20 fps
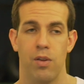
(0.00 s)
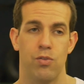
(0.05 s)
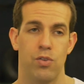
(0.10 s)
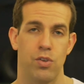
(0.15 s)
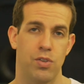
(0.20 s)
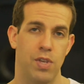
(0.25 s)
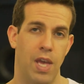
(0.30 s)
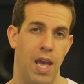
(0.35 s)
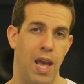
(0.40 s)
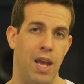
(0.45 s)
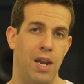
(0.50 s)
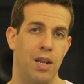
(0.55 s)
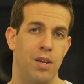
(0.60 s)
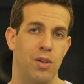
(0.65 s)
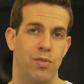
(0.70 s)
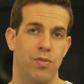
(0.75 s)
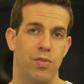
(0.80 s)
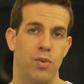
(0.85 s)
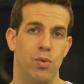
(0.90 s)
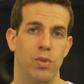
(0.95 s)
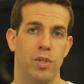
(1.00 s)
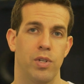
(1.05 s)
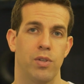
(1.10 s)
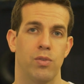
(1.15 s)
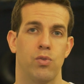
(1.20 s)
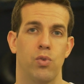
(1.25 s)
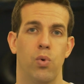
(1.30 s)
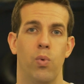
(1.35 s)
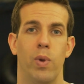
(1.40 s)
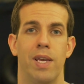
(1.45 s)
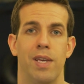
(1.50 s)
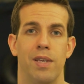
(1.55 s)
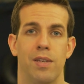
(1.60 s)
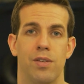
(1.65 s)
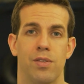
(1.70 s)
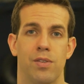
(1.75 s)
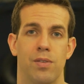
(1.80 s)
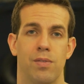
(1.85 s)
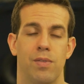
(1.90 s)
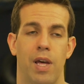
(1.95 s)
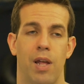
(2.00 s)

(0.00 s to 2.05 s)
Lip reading: Just adding a few little tweaks